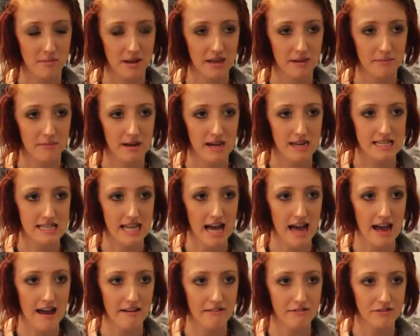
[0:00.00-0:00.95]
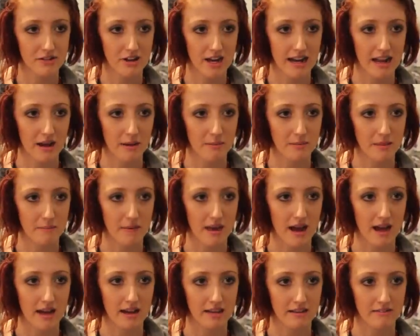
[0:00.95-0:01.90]
makeup artists have, try to help them
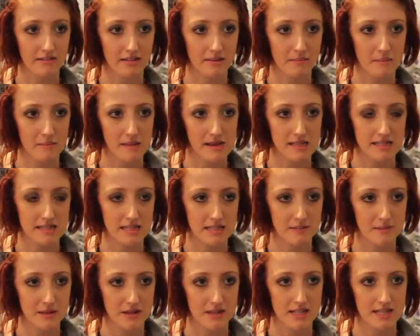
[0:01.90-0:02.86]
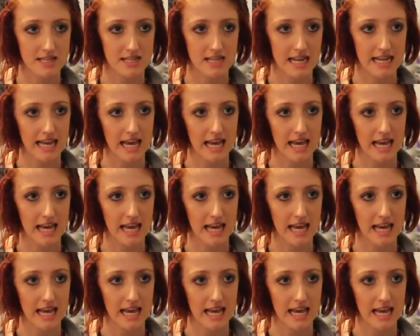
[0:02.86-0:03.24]
out, giving them the best experience that I